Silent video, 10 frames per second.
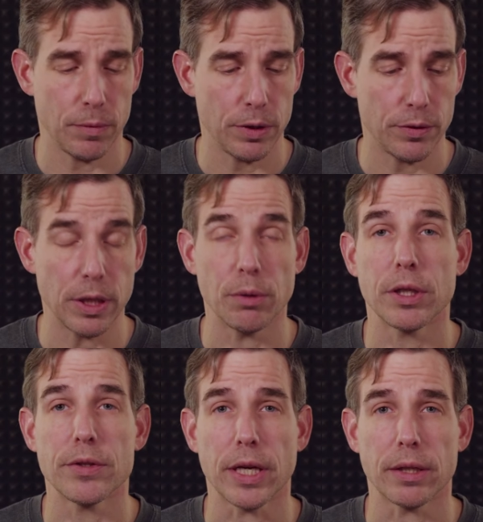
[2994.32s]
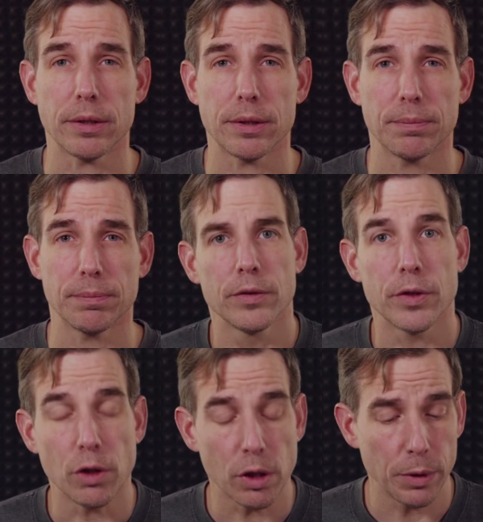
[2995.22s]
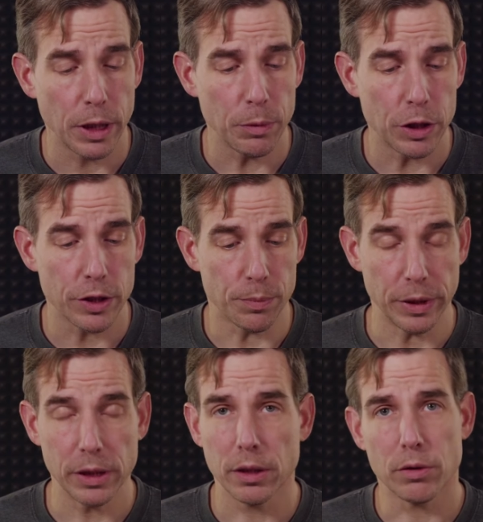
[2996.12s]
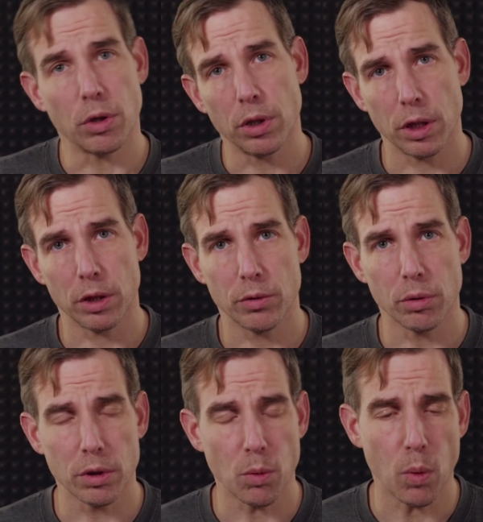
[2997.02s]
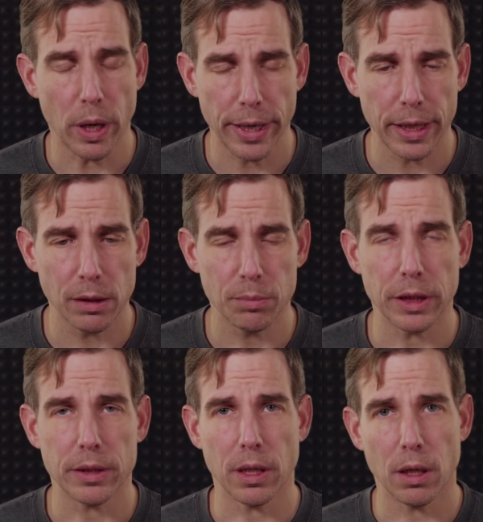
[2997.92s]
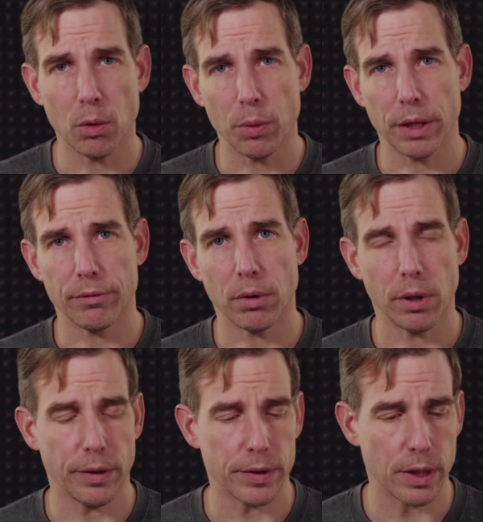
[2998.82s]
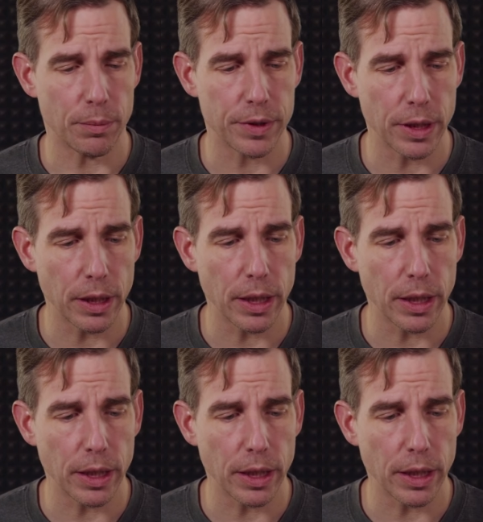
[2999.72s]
see you in a second. The Docker image is built. It took a while, but now we have all the steps here,